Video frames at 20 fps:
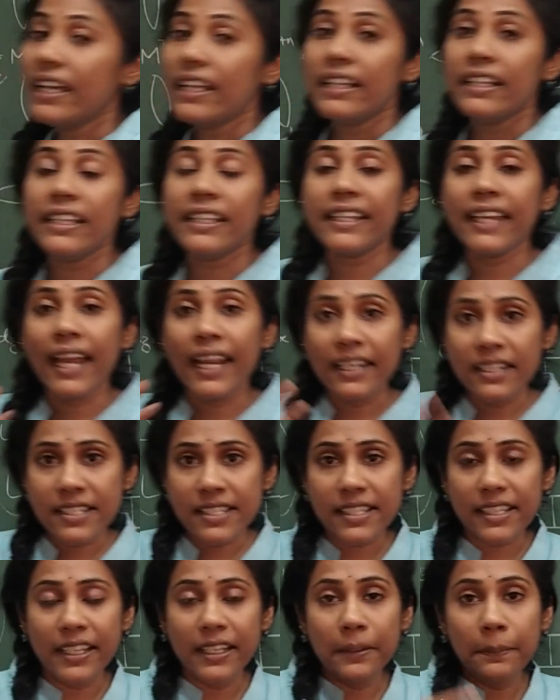
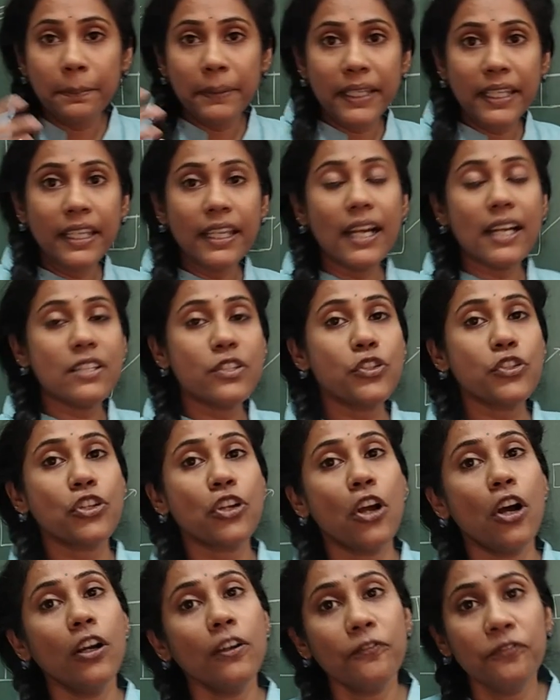Ligands can be a
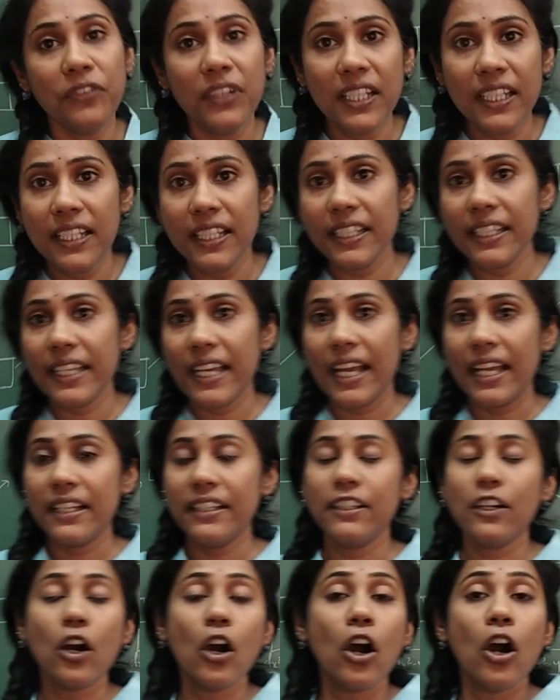strong field
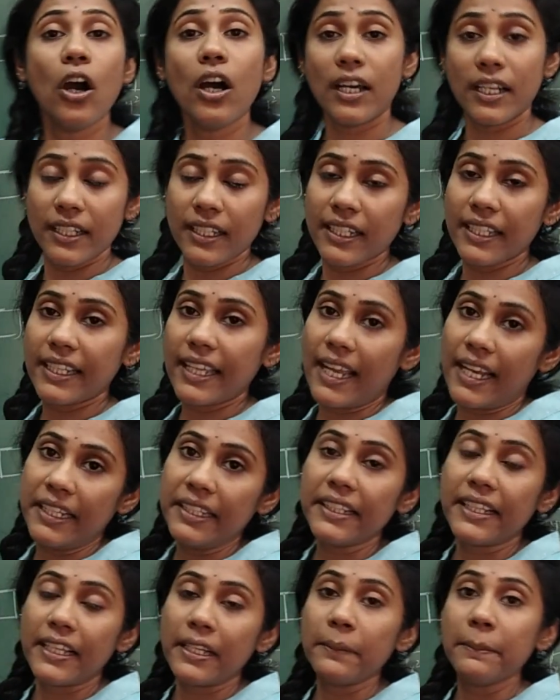ligand or
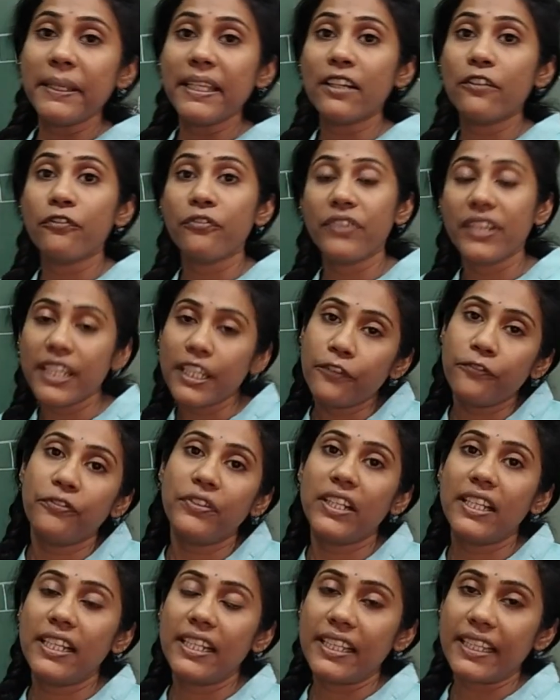ligand can be a weak
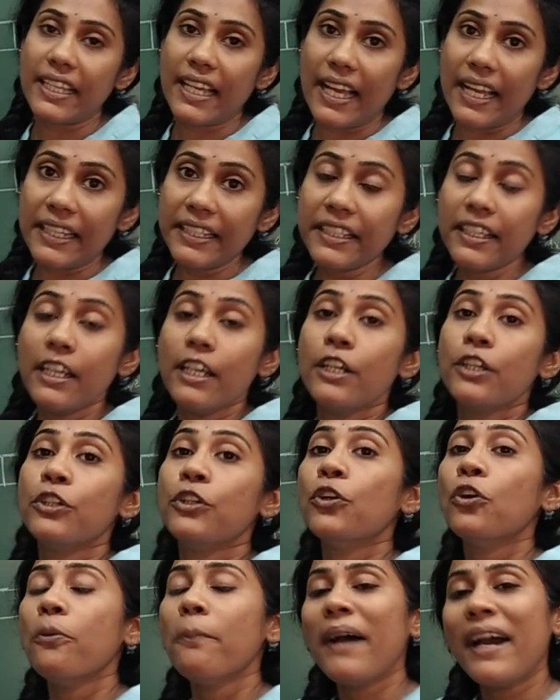field ligand.
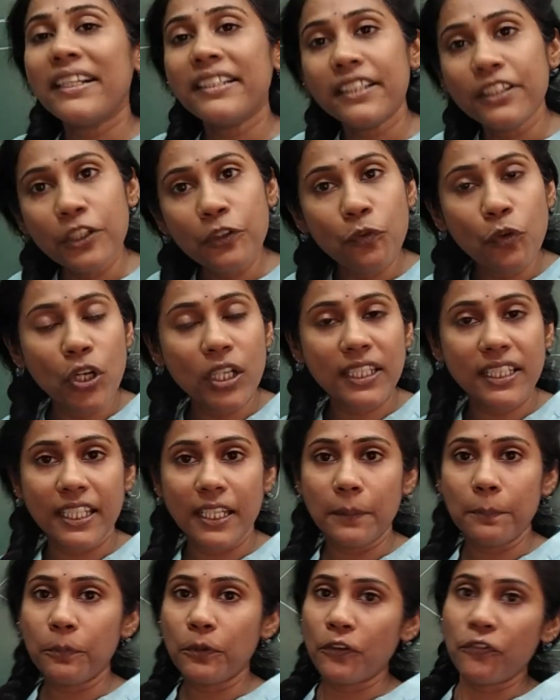No matter what
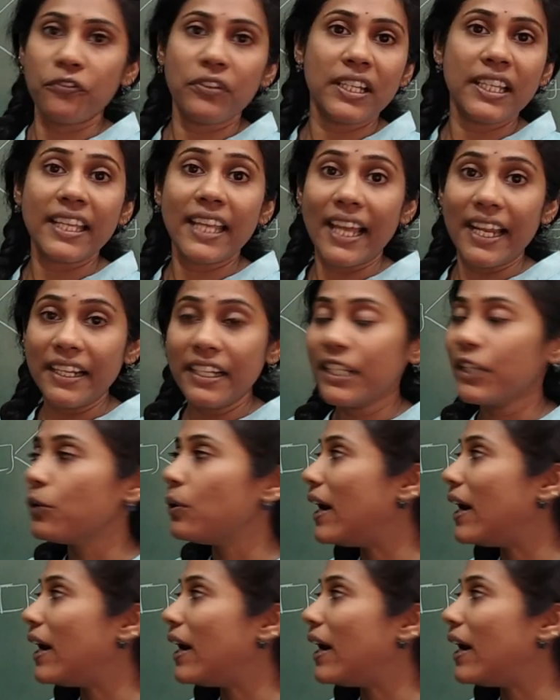type of ligand you